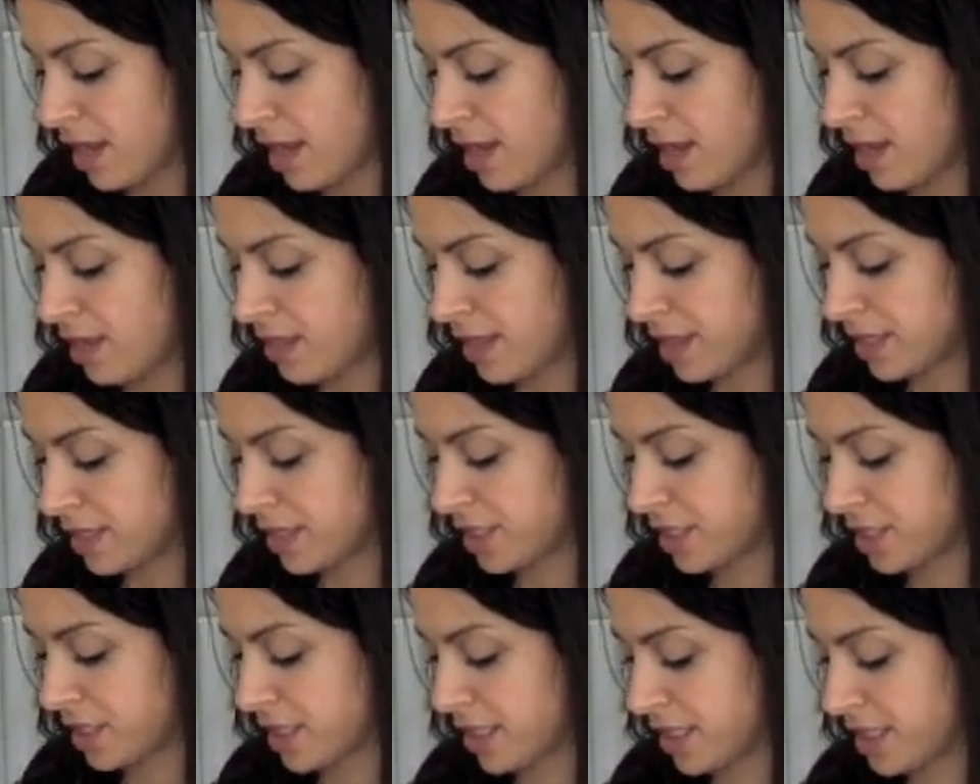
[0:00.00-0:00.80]
And then
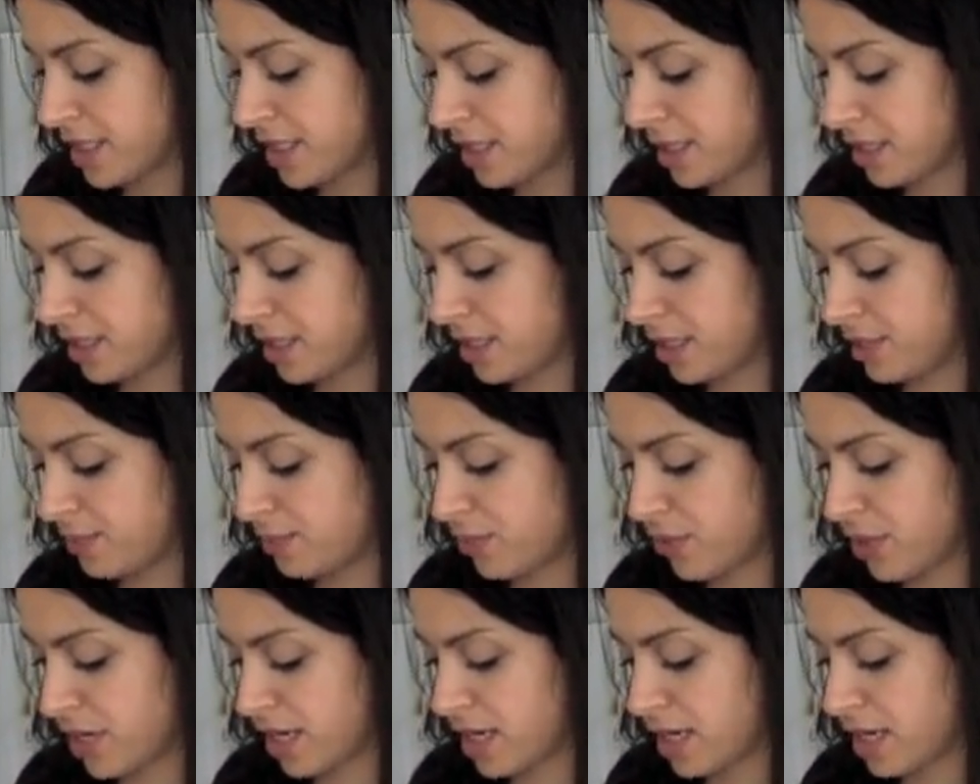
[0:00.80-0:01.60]
just
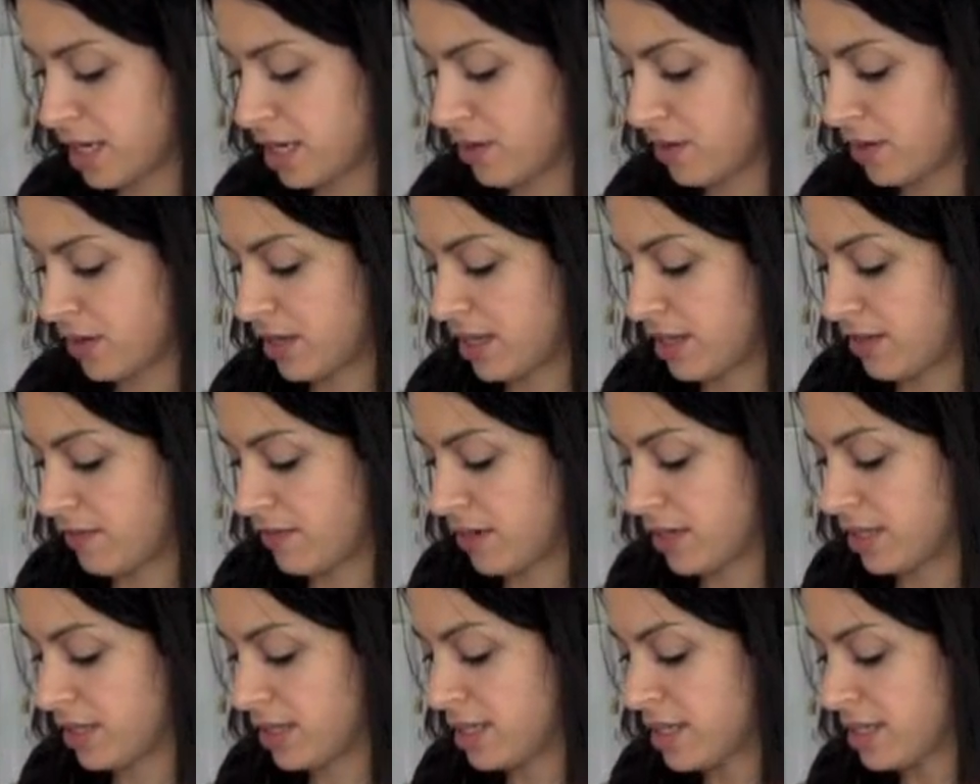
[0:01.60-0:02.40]
spread it out
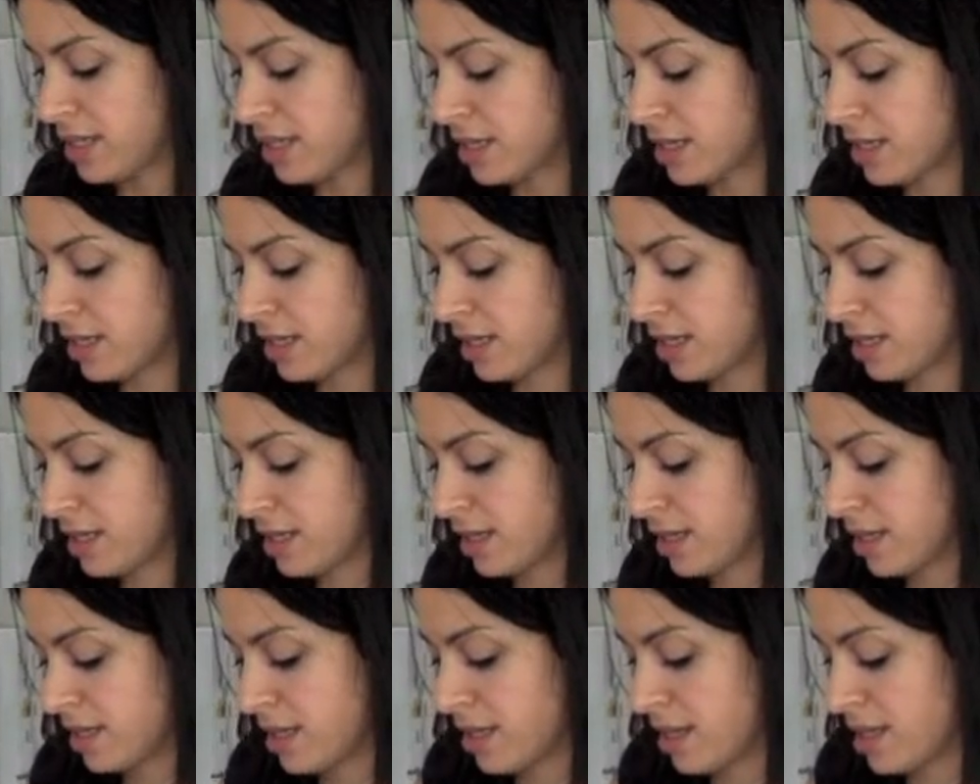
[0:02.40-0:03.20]
evenly.
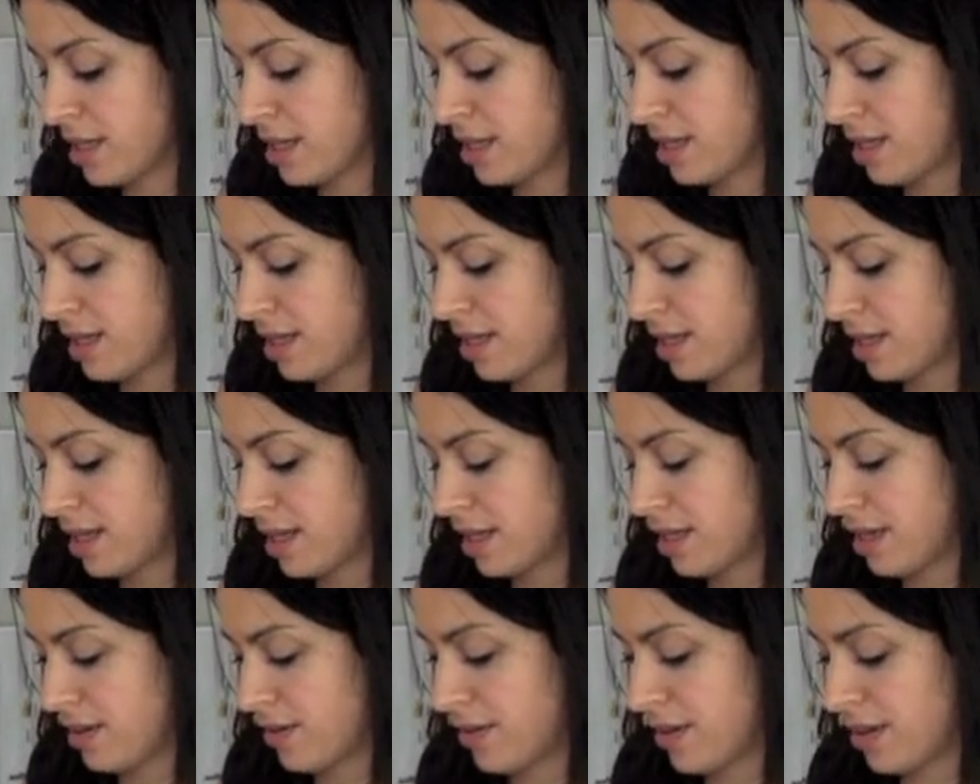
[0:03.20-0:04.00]

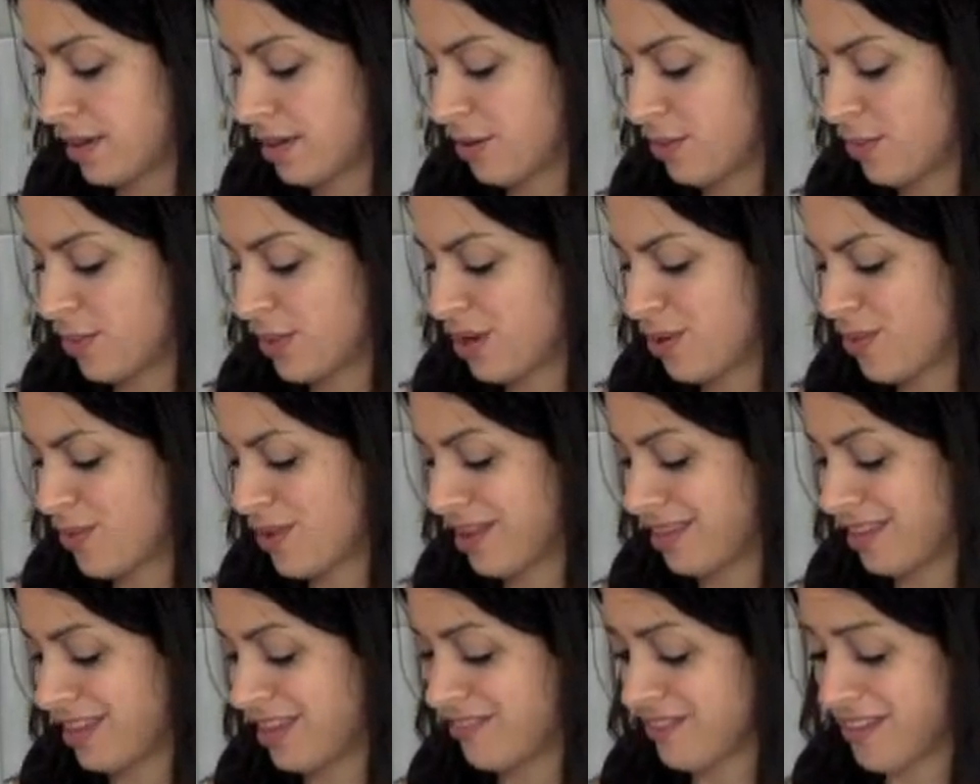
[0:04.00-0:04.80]
There we go. We don't want
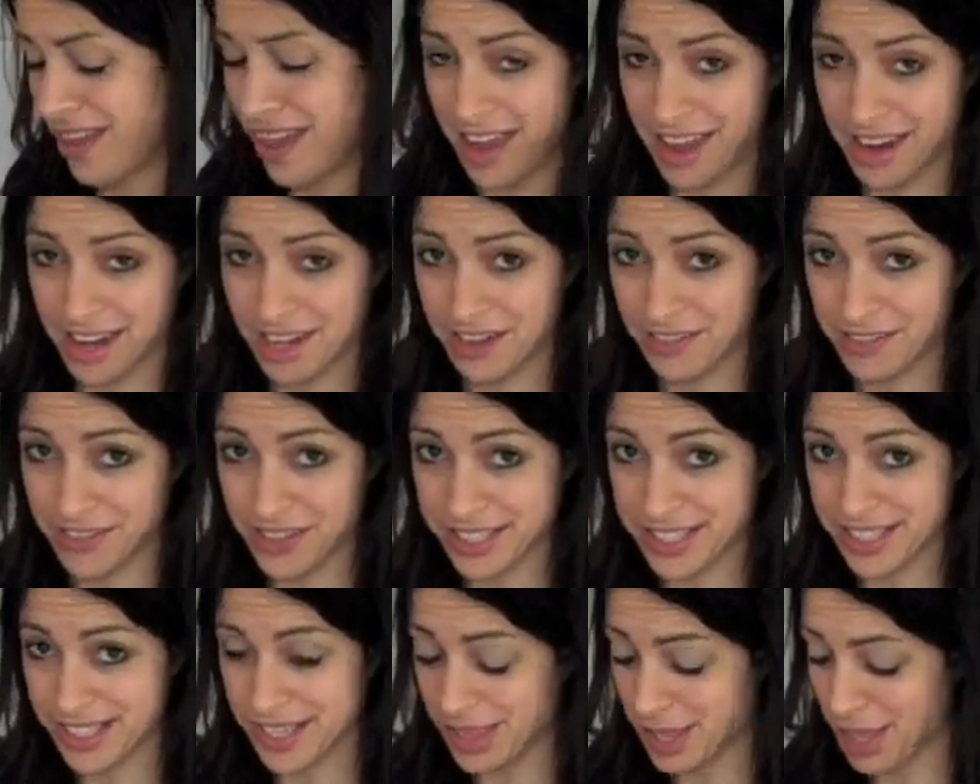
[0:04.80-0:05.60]
to leave any of
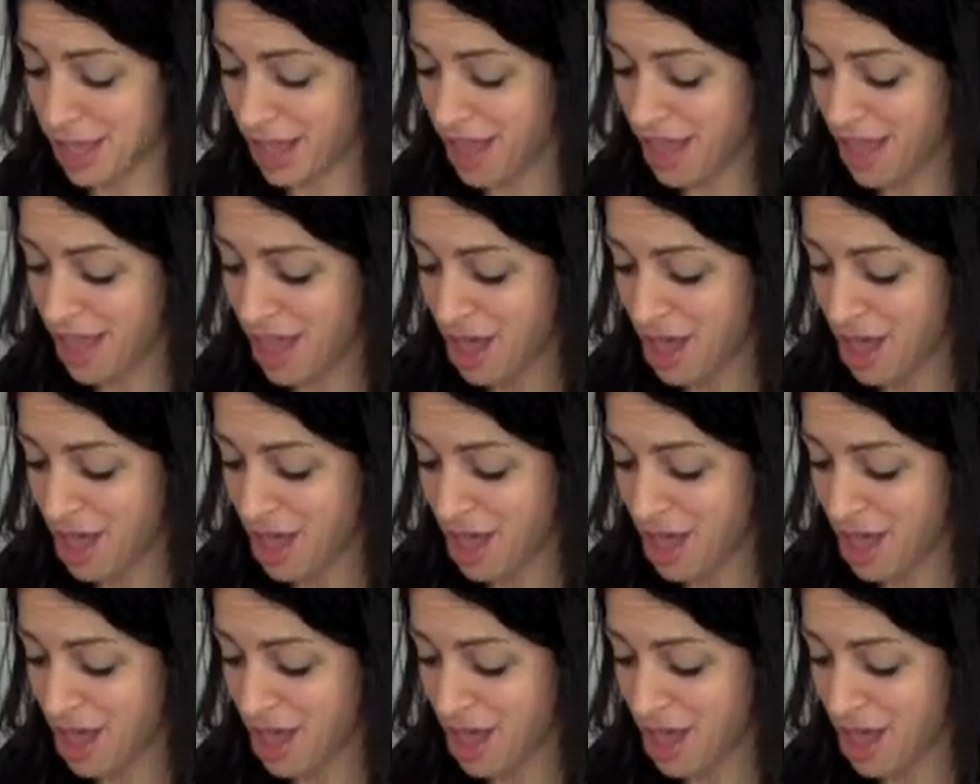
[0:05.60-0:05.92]
this in the